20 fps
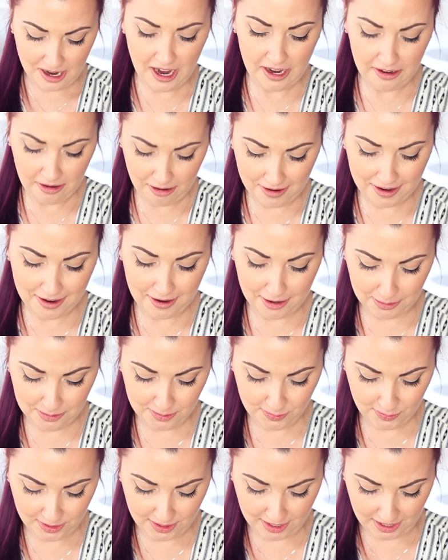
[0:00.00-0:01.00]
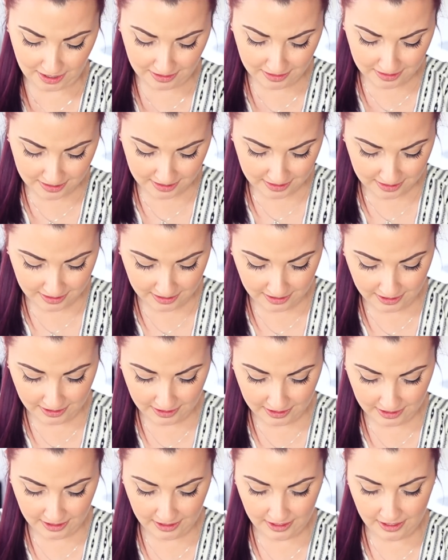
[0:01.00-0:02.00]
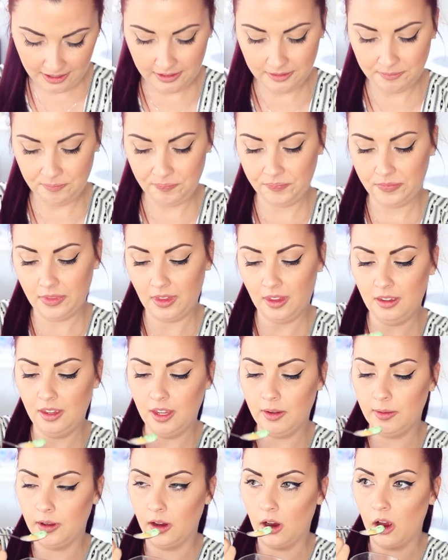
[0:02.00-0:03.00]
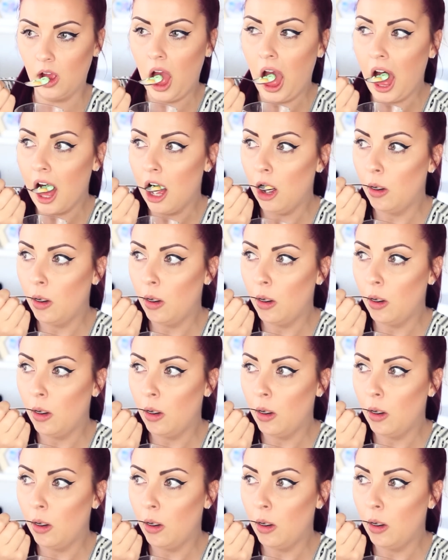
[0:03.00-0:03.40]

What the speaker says: I had high hopes for these. Here we go.